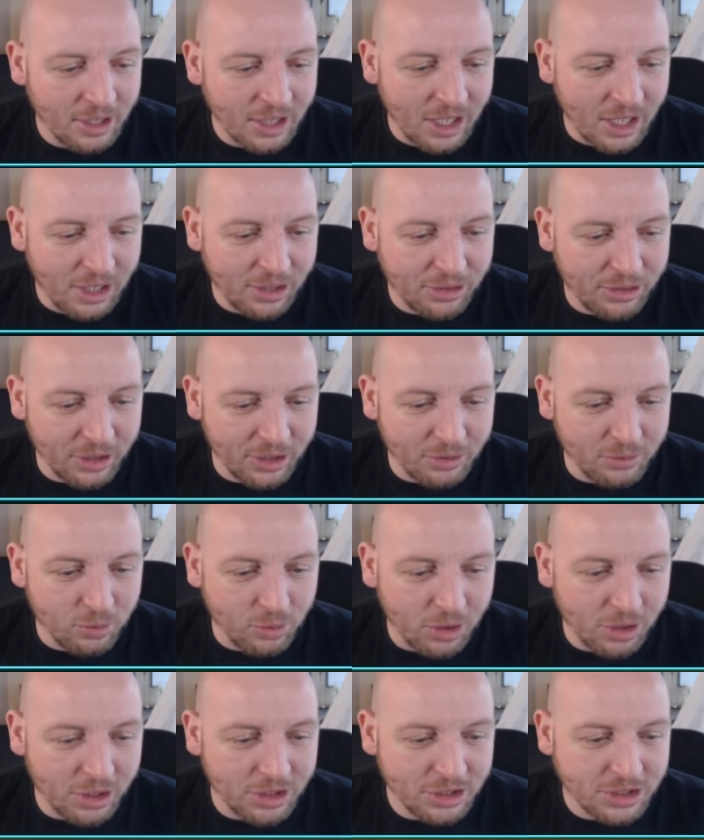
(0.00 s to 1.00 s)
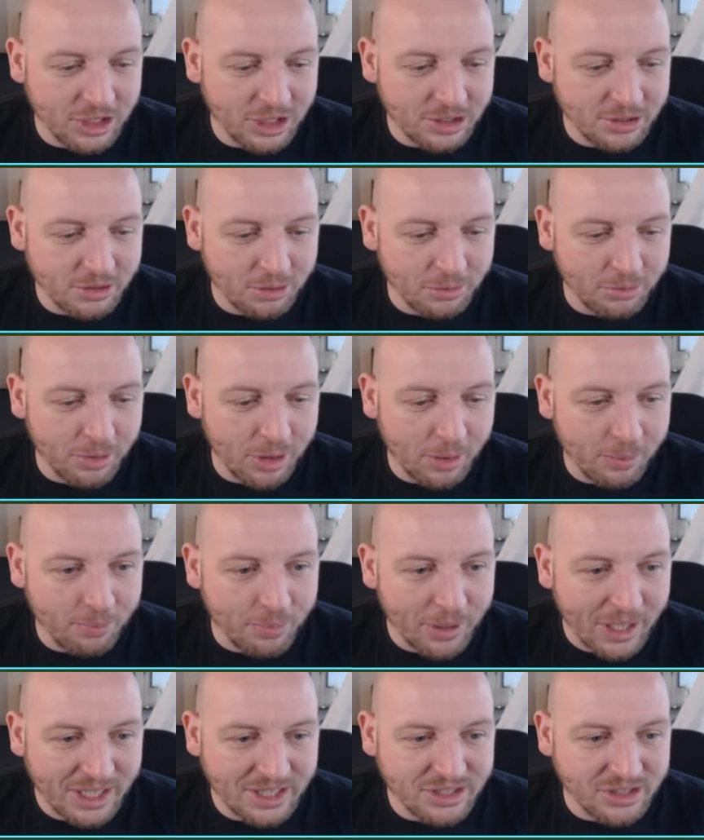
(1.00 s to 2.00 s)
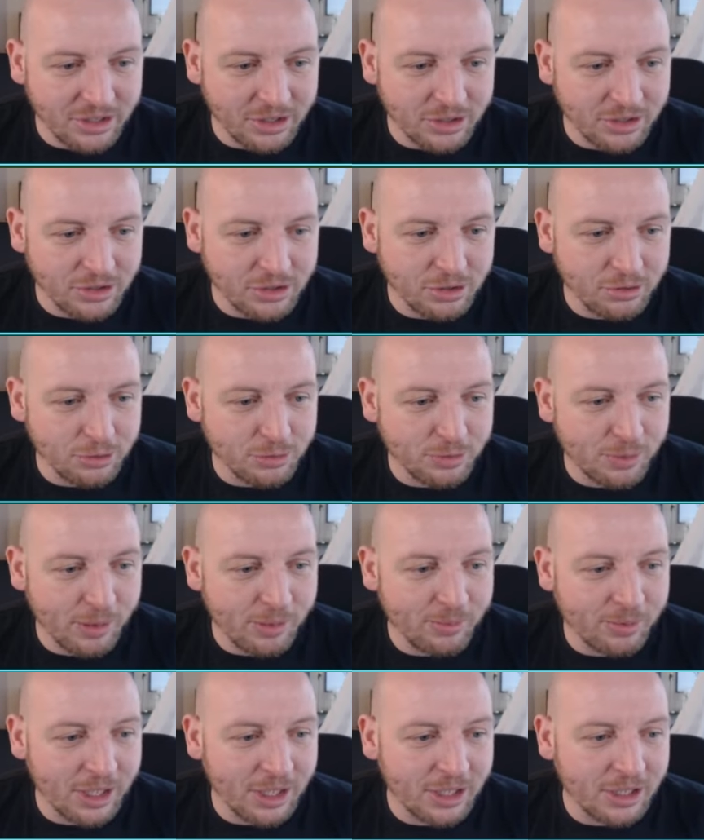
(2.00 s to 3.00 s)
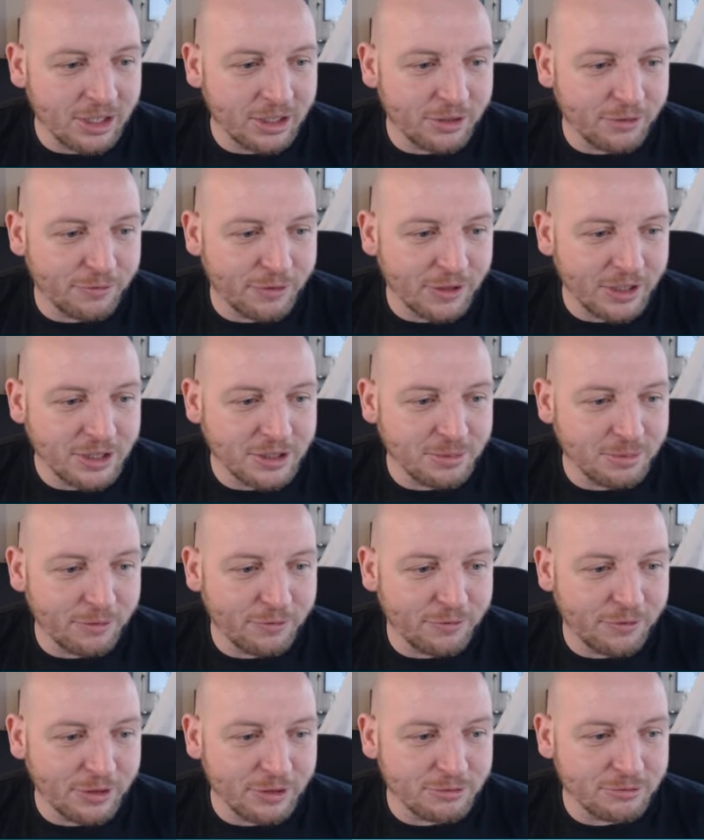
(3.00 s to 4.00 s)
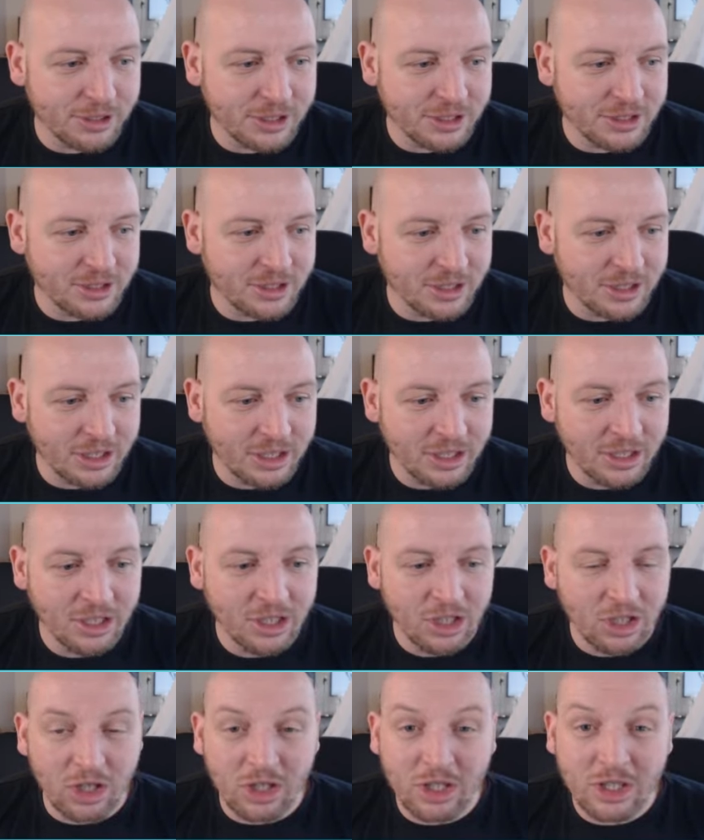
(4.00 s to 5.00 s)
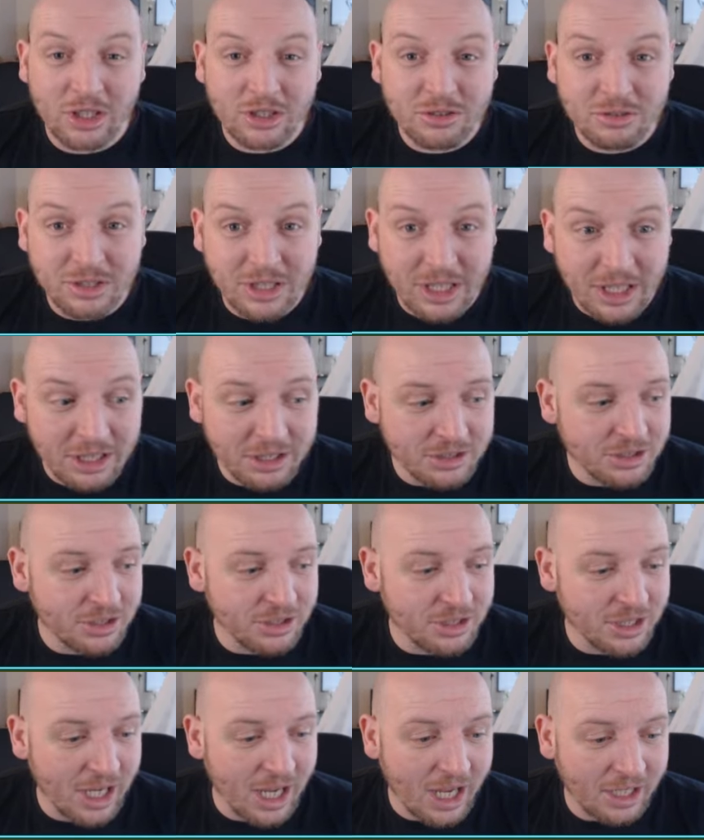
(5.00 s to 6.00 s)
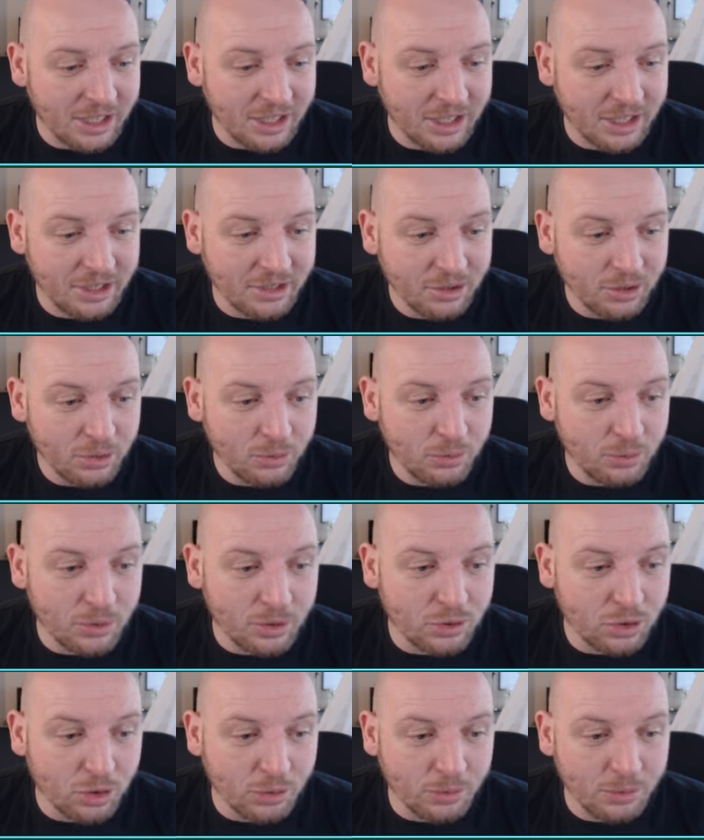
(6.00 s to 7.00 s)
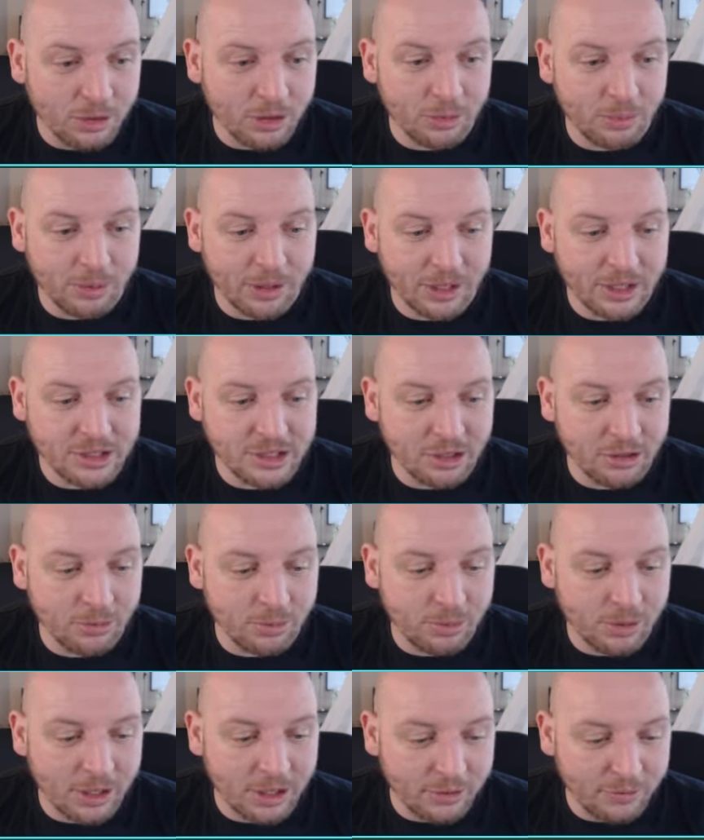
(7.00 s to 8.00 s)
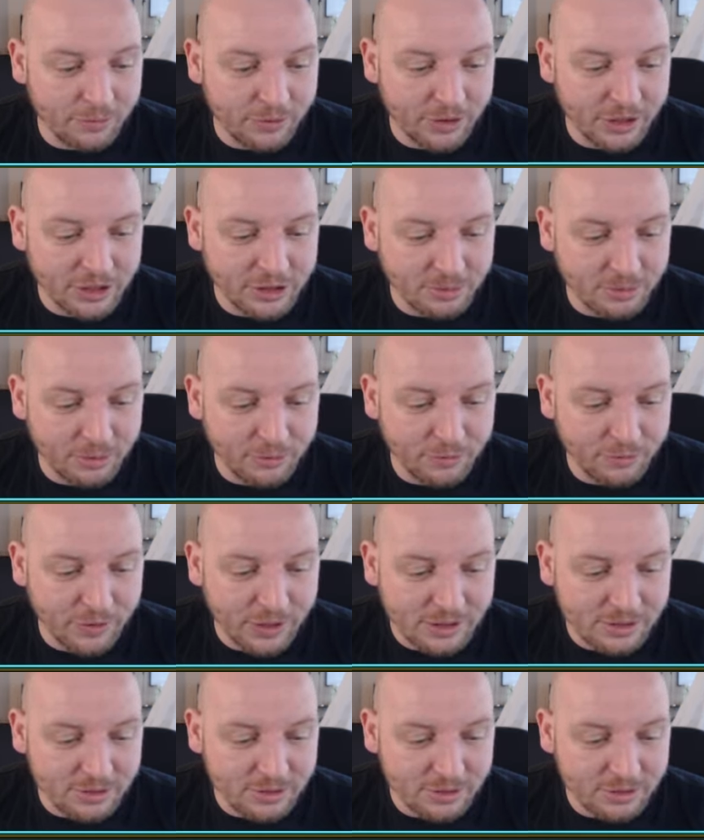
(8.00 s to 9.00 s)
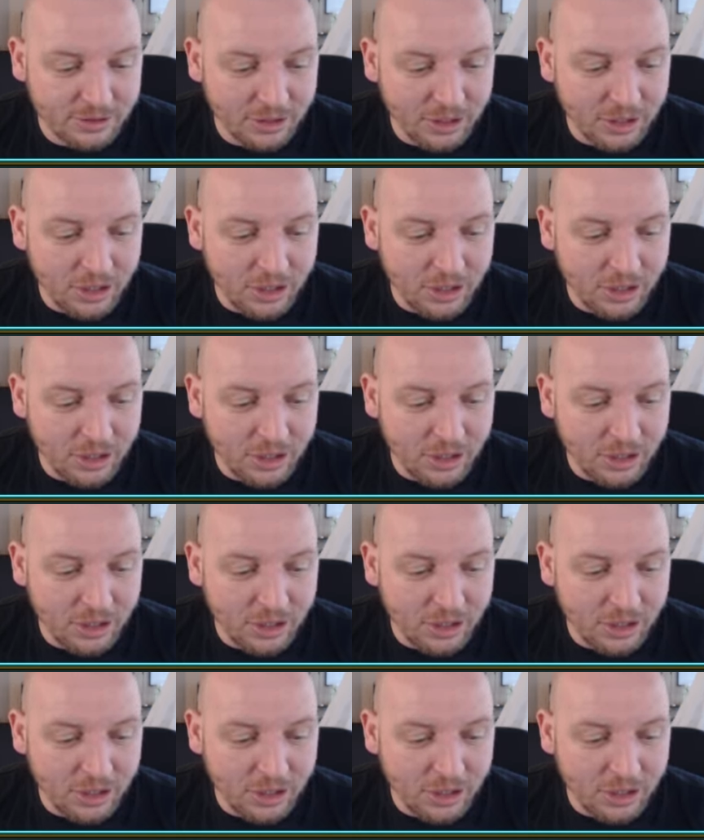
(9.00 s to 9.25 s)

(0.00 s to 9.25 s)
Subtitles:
I think one of the changes we're going to make, Bastians, who's been playing in defensive midfield recently and is decent at it, will come on the pitch now playing defensive midfield.